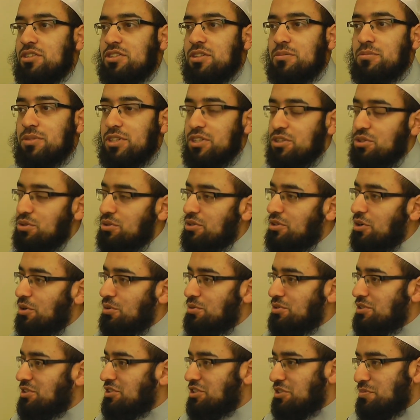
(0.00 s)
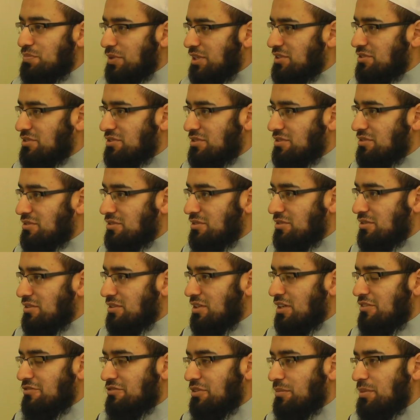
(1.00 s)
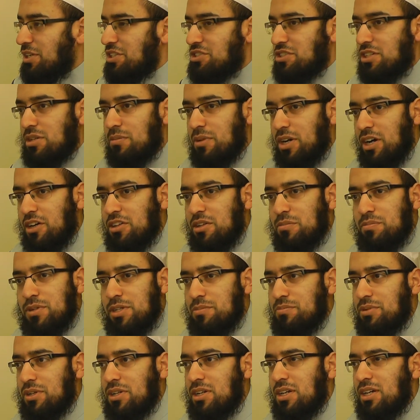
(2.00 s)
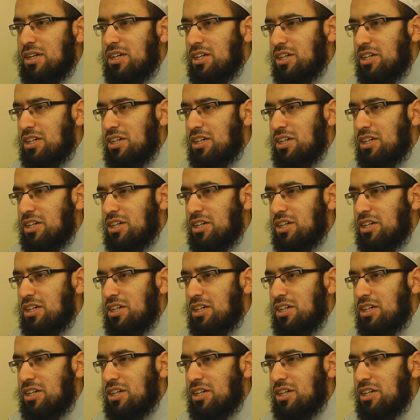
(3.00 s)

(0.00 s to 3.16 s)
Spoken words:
Somebody who goes and spreads information about other people,